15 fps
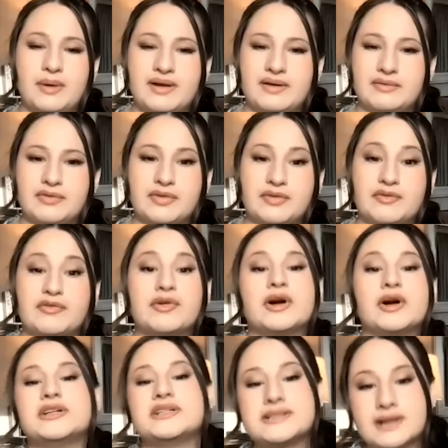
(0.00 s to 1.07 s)
away for the
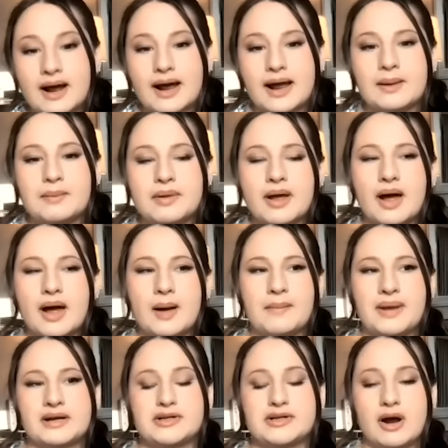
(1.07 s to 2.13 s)
first time,
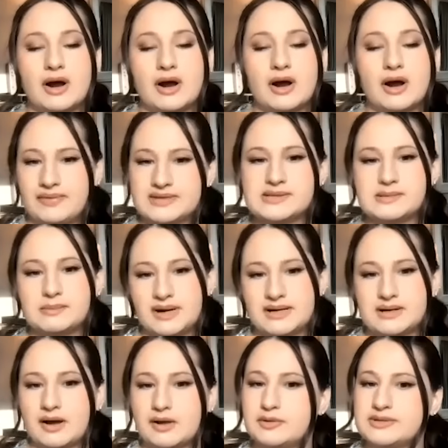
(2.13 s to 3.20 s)
um, and I talk about this in my
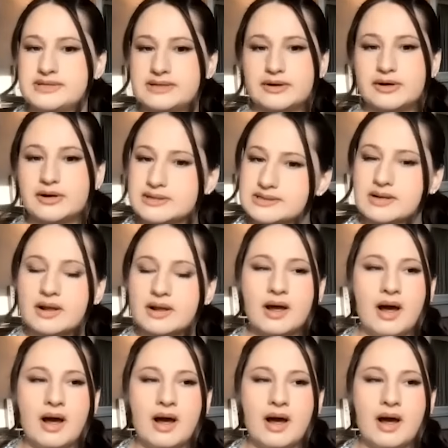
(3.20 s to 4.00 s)
docu series,